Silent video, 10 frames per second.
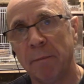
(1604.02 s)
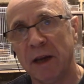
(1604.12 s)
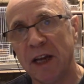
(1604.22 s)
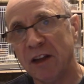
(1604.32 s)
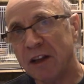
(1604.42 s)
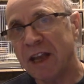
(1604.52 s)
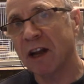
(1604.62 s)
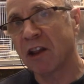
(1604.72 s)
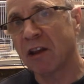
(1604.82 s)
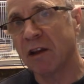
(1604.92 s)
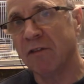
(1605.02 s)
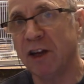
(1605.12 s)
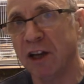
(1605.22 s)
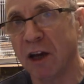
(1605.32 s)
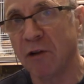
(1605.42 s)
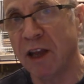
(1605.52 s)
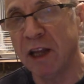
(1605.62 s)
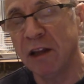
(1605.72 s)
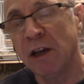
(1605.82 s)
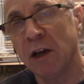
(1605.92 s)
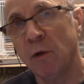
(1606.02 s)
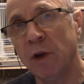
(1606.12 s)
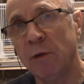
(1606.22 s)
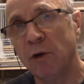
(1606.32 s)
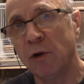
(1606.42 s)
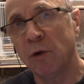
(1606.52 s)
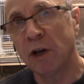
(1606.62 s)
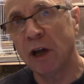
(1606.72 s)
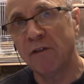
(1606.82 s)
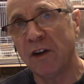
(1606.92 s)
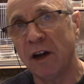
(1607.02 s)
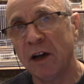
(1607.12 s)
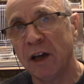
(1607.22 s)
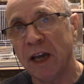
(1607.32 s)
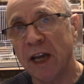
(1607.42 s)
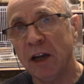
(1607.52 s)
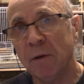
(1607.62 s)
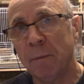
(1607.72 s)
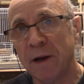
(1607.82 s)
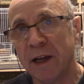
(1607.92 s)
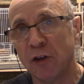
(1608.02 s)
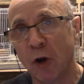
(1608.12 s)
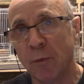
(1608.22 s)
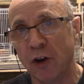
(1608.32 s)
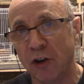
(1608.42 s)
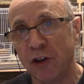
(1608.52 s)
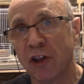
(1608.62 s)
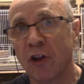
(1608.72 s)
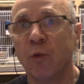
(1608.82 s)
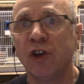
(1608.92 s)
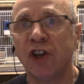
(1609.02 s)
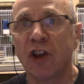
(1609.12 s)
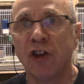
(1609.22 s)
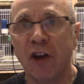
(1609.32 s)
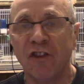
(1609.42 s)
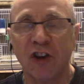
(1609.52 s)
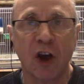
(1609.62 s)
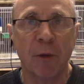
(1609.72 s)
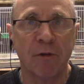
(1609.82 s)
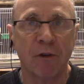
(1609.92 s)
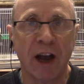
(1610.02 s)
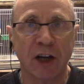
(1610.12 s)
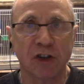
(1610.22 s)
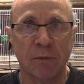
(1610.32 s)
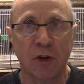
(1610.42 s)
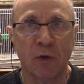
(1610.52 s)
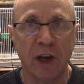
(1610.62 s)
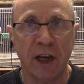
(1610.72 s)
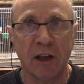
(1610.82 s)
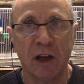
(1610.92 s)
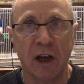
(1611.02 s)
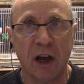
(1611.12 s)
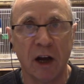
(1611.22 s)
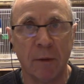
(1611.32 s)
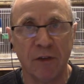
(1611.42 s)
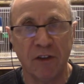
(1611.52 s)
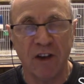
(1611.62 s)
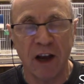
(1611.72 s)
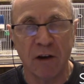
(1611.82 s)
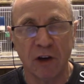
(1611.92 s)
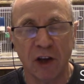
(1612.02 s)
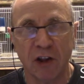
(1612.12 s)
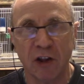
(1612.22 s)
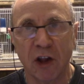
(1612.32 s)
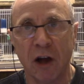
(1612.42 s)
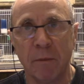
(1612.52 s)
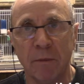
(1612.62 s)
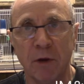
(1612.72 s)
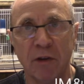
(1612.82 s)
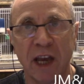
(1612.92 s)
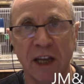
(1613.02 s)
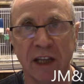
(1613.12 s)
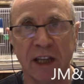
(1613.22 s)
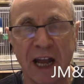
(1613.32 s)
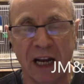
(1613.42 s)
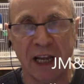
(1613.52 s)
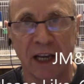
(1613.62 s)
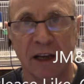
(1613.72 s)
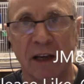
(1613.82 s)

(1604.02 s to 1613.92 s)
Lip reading: In the next video then, we will cover incomplete dominance, which is another type of reaction between the various mutated allele.